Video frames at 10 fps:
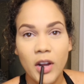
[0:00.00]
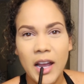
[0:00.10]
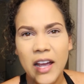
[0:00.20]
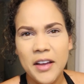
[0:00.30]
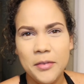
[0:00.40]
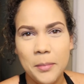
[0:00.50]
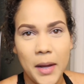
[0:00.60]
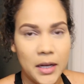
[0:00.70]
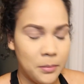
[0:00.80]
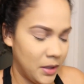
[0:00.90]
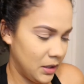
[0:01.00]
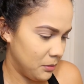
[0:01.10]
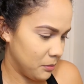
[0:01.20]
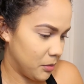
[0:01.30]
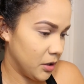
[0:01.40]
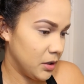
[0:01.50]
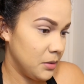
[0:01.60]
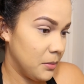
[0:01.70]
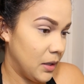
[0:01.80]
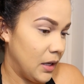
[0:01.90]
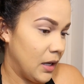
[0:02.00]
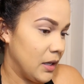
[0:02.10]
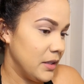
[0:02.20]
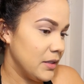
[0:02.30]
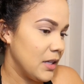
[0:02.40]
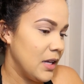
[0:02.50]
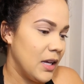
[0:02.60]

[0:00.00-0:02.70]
have MAC painting pot in my eyes,